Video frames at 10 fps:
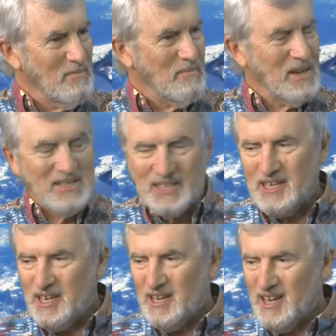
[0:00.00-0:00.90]
Amazing, so
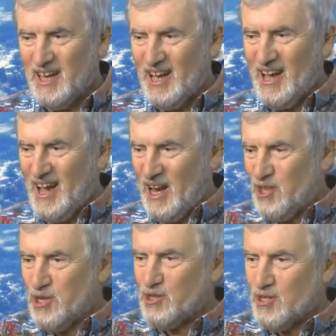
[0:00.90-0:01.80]
it's, yeah. So and I
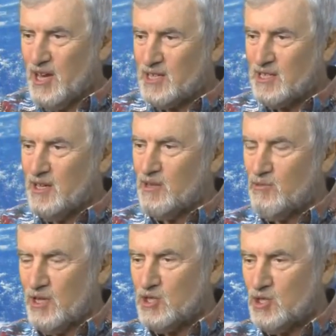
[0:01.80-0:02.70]
think the next slide
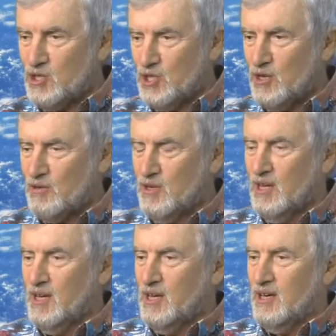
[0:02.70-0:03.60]
will actually show
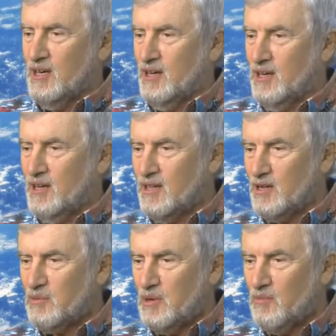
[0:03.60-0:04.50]
a
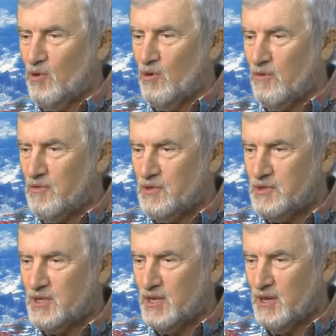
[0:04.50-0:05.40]
little bit more of
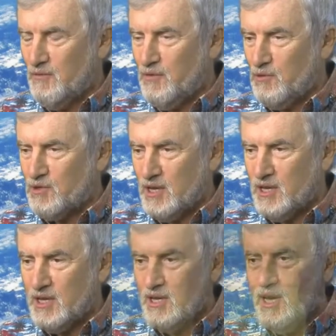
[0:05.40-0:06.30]
this field technique.